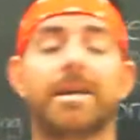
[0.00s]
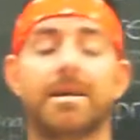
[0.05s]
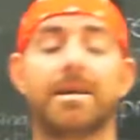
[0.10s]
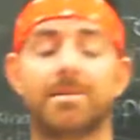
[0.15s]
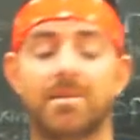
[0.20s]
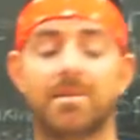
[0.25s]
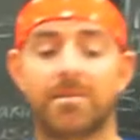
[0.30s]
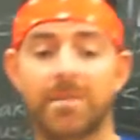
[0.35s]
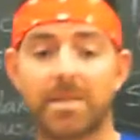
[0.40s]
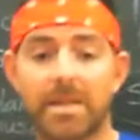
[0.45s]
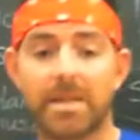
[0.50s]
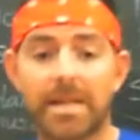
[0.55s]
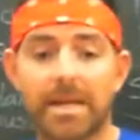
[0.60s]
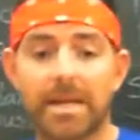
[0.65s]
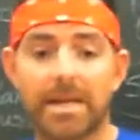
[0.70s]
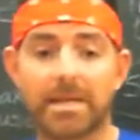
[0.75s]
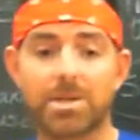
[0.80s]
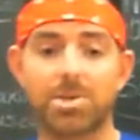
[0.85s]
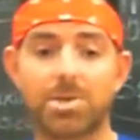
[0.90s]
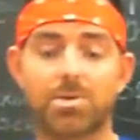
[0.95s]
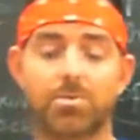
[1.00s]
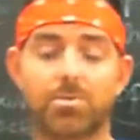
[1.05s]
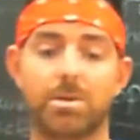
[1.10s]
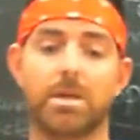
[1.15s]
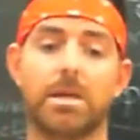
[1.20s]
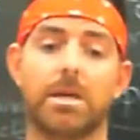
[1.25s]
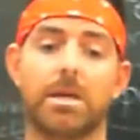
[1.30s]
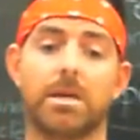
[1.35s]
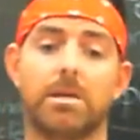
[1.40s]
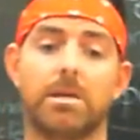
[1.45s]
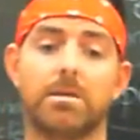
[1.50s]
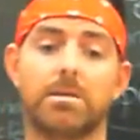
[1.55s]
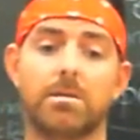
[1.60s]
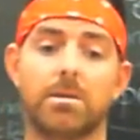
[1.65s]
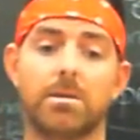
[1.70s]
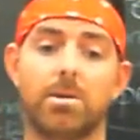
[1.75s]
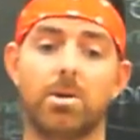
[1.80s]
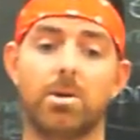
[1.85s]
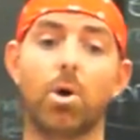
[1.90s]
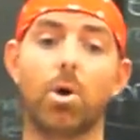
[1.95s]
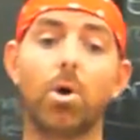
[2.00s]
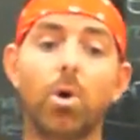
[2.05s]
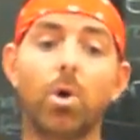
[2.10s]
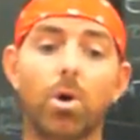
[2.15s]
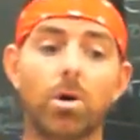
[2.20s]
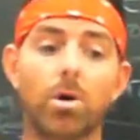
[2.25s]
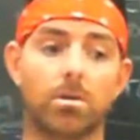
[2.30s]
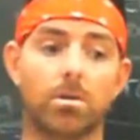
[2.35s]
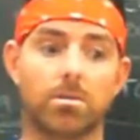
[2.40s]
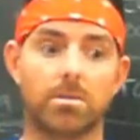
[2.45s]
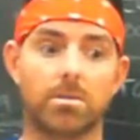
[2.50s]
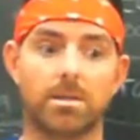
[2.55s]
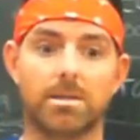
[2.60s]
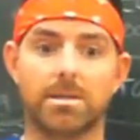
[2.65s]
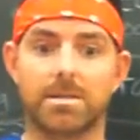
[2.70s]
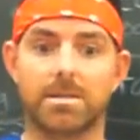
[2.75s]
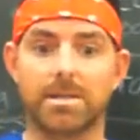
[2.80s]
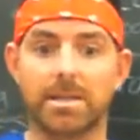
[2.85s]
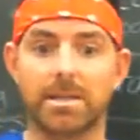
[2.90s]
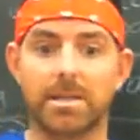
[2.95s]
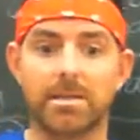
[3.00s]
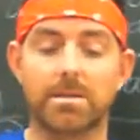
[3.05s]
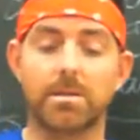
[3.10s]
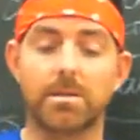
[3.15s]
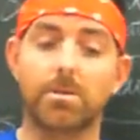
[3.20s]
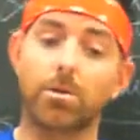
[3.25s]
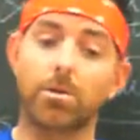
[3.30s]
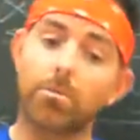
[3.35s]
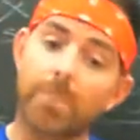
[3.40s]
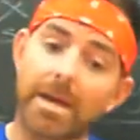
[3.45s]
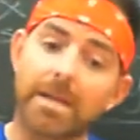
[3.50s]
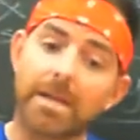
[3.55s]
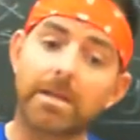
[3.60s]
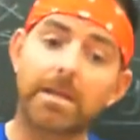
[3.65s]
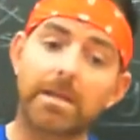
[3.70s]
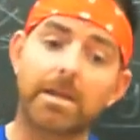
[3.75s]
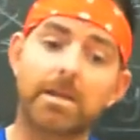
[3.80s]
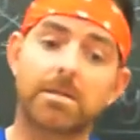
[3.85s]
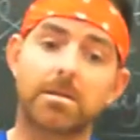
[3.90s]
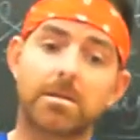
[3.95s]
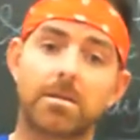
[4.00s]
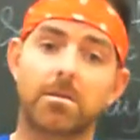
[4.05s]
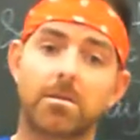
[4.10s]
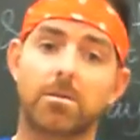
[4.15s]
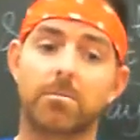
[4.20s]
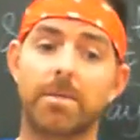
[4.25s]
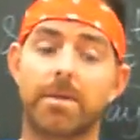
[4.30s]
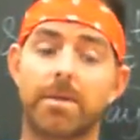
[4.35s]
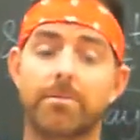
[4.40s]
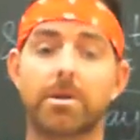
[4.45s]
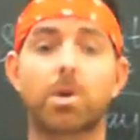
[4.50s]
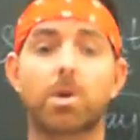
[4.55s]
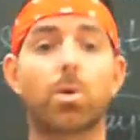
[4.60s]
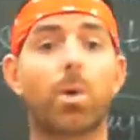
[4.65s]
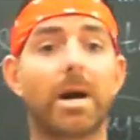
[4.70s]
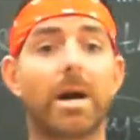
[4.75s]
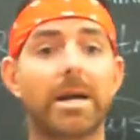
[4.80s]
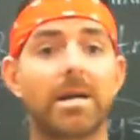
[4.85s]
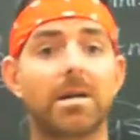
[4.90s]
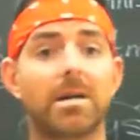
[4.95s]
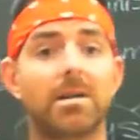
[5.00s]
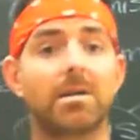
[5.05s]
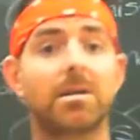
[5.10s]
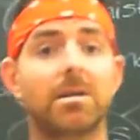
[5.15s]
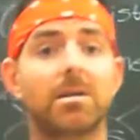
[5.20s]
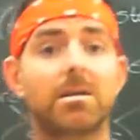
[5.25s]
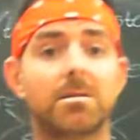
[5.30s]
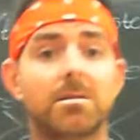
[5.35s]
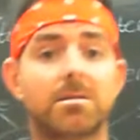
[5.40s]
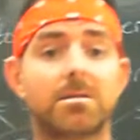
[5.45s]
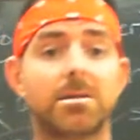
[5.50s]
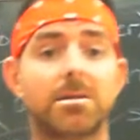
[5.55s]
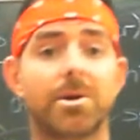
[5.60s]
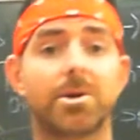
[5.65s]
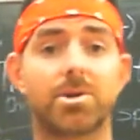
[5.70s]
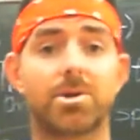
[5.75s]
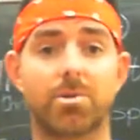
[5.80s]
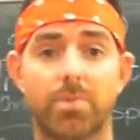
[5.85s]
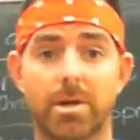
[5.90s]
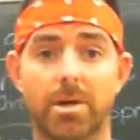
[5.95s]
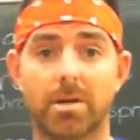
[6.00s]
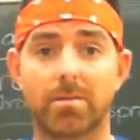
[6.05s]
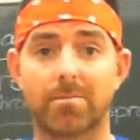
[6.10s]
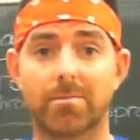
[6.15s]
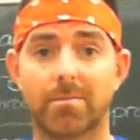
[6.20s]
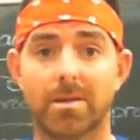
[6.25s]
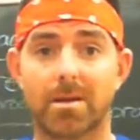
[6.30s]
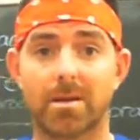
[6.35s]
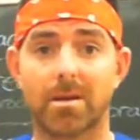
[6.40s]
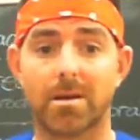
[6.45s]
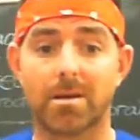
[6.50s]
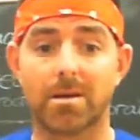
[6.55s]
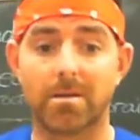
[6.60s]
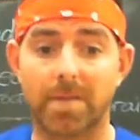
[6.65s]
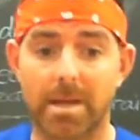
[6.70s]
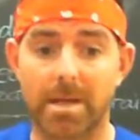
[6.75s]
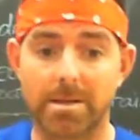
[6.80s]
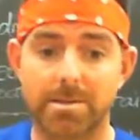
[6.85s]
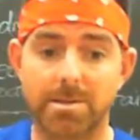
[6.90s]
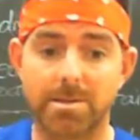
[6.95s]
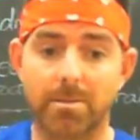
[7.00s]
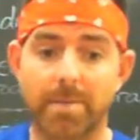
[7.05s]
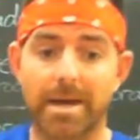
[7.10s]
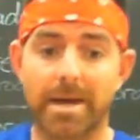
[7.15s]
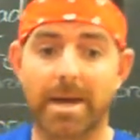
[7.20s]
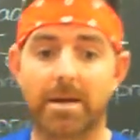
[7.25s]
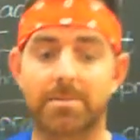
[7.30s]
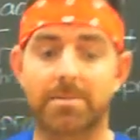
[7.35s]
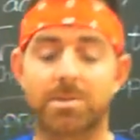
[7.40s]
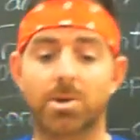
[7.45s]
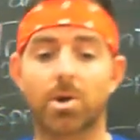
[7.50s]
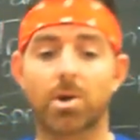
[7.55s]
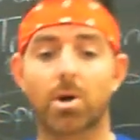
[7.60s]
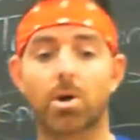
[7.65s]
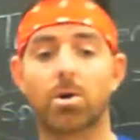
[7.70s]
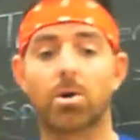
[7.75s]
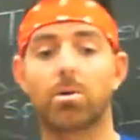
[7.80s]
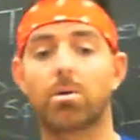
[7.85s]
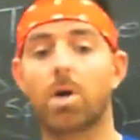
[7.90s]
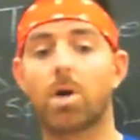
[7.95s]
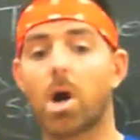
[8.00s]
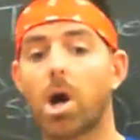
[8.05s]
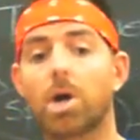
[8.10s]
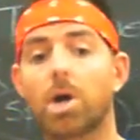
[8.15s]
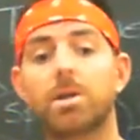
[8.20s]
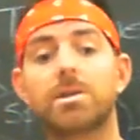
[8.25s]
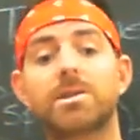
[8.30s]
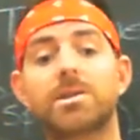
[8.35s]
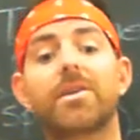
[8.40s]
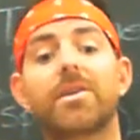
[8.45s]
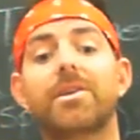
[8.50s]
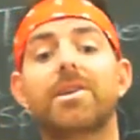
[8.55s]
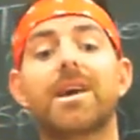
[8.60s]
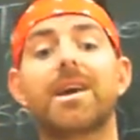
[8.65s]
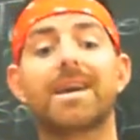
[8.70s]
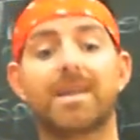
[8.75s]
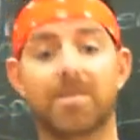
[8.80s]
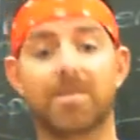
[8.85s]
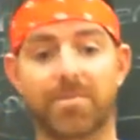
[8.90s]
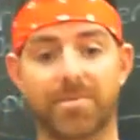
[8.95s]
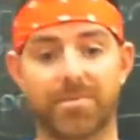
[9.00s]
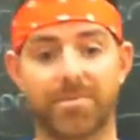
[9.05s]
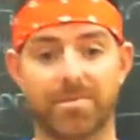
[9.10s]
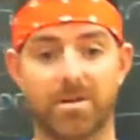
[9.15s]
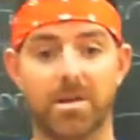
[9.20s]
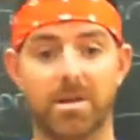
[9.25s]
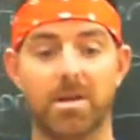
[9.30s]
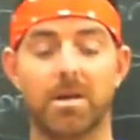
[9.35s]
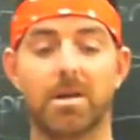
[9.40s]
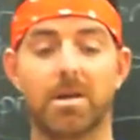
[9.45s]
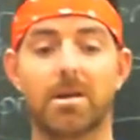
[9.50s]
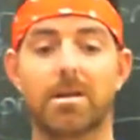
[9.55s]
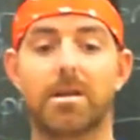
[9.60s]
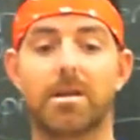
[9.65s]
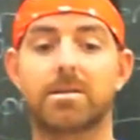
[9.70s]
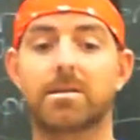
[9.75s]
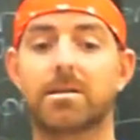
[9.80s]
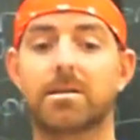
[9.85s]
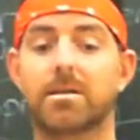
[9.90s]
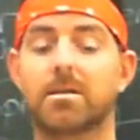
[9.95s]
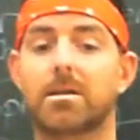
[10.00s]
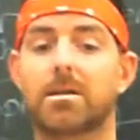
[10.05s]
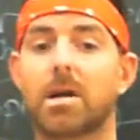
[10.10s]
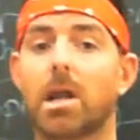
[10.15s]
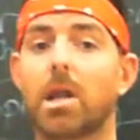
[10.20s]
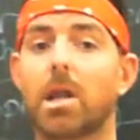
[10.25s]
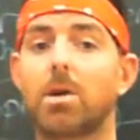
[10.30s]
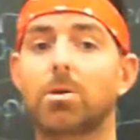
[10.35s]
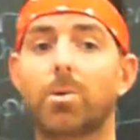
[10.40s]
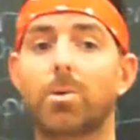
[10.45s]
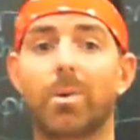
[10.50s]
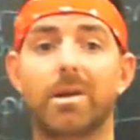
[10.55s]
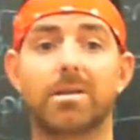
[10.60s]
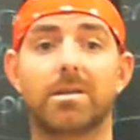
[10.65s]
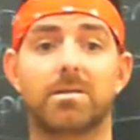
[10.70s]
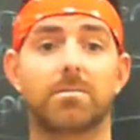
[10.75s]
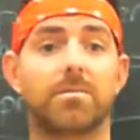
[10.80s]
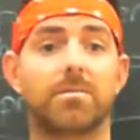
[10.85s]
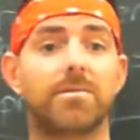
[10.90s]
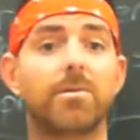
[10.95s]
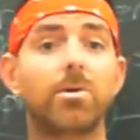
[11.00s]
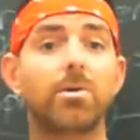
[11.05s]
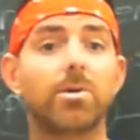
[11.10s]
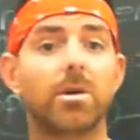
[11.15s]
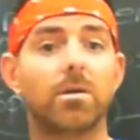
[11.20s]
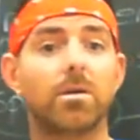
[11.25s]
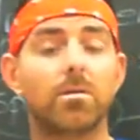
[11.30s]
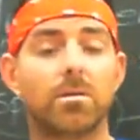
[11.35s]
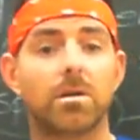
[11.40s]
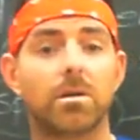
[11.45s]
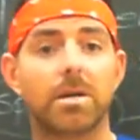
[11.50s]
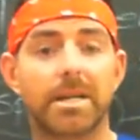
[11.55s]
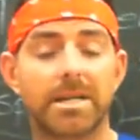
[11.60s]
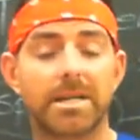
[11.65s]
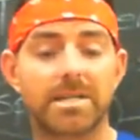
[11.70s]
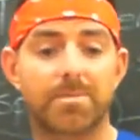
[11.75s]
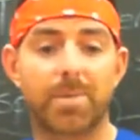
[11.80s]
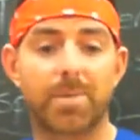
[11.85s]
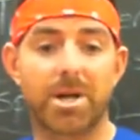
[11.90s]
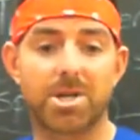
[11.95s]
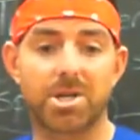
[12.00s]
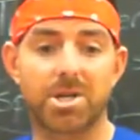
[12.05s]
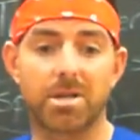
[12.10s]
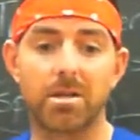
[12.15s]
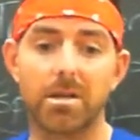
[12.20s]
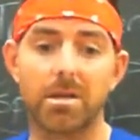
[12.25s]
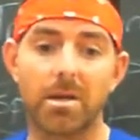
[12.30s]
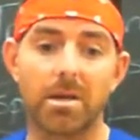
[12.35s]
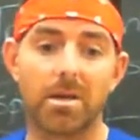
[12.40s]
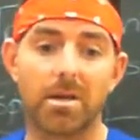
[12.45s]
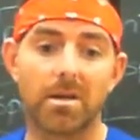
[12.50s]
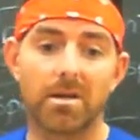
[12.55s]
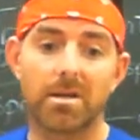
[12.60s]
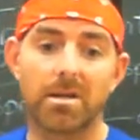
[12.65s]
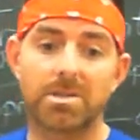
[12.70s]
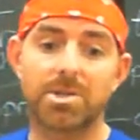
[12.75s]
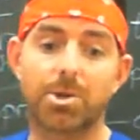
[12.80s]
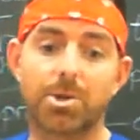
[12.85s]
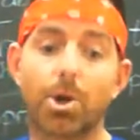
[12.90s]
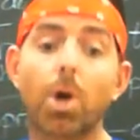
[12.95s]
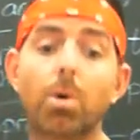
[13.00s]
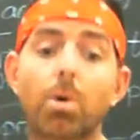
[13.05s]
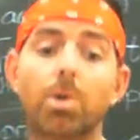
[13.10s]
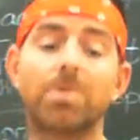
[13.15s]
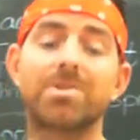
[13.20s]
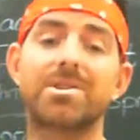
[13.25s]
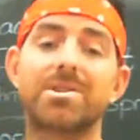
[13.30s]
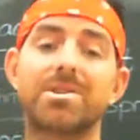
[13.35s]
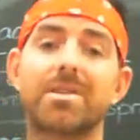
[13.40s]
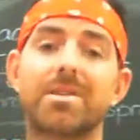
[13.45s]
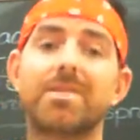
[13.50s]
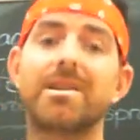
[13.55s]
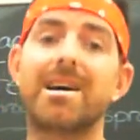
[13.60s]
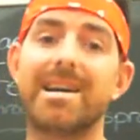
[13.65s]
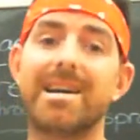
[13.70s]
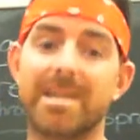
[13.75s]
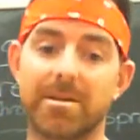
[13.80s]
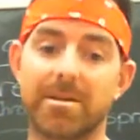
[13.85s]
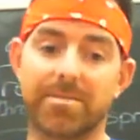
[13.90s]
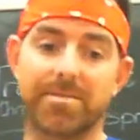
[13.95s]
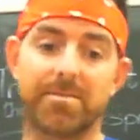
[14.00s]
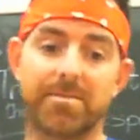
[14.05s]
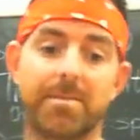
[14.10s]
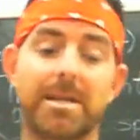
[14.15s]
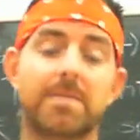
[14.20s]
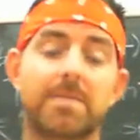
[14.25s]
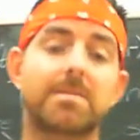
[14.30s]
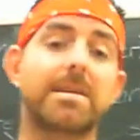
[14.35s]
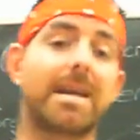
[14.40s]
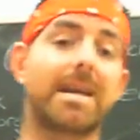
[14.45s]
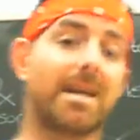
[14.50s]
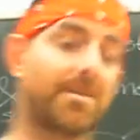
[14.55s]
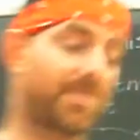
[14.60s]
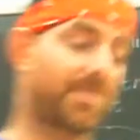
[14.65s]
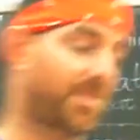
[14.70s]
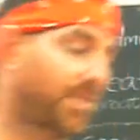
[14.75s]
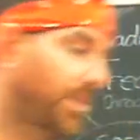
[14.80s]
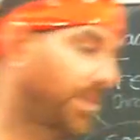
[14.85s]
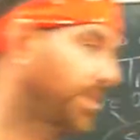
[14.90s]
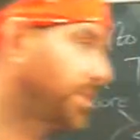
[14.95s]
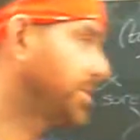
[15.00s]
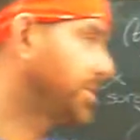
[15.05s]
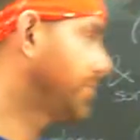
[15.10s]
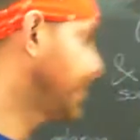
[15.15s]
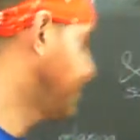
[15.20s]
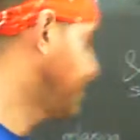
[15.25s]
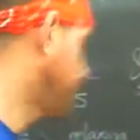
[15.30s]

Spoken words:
severe the injury is or the disease, you may need or may require surgery. Yes, you may have to go under the knife. As a colloquialism for you, an expression. To go under the knife means to have surgery.